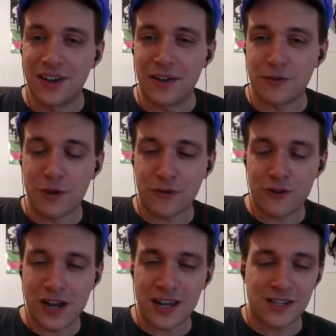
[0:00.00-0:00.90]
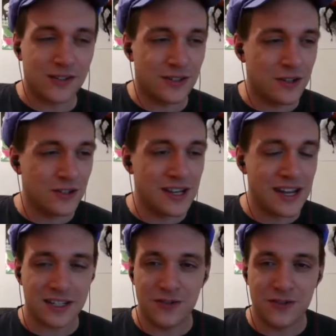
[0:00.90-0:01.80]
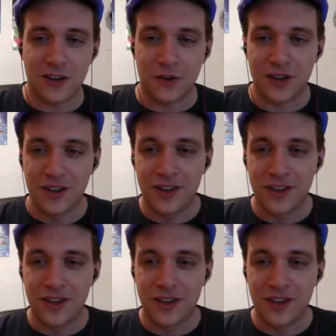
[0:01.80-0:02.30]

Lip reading: from our 3DSs using the activity log,